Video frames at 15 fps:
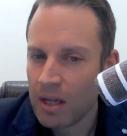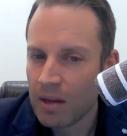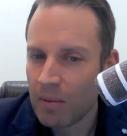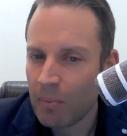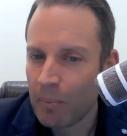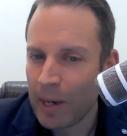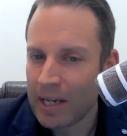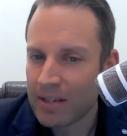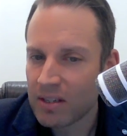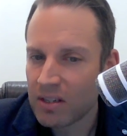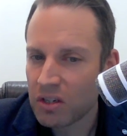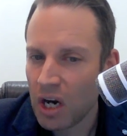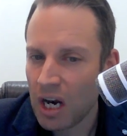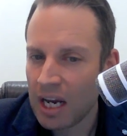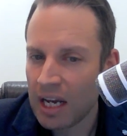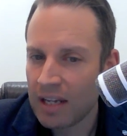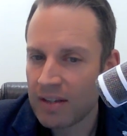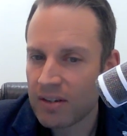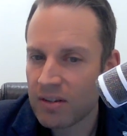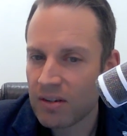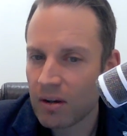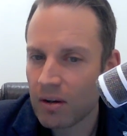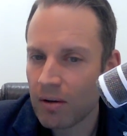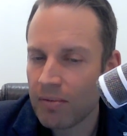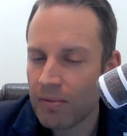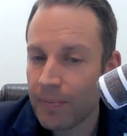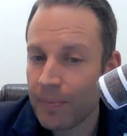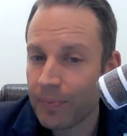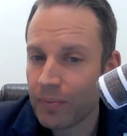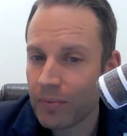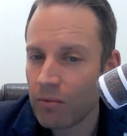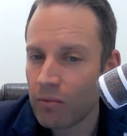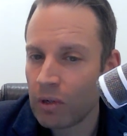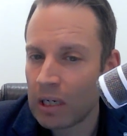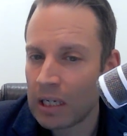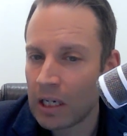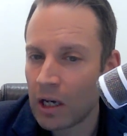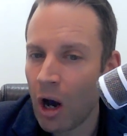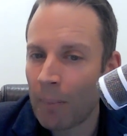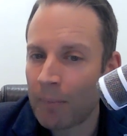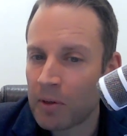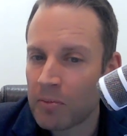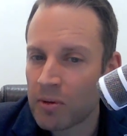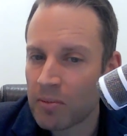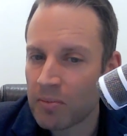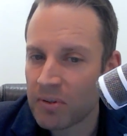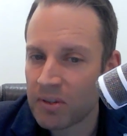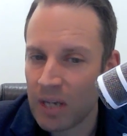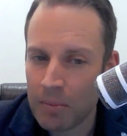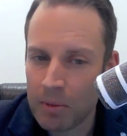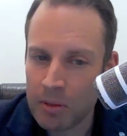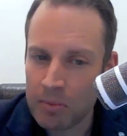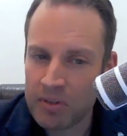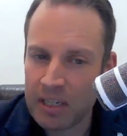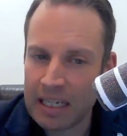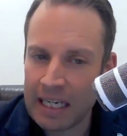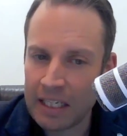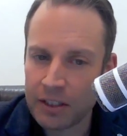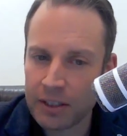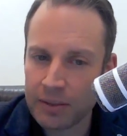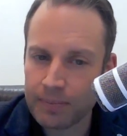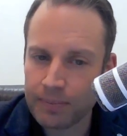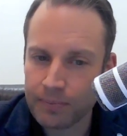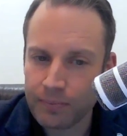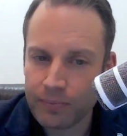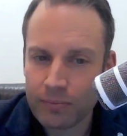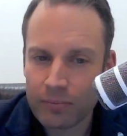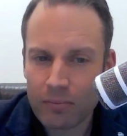the best chance of really optimum suburb selection.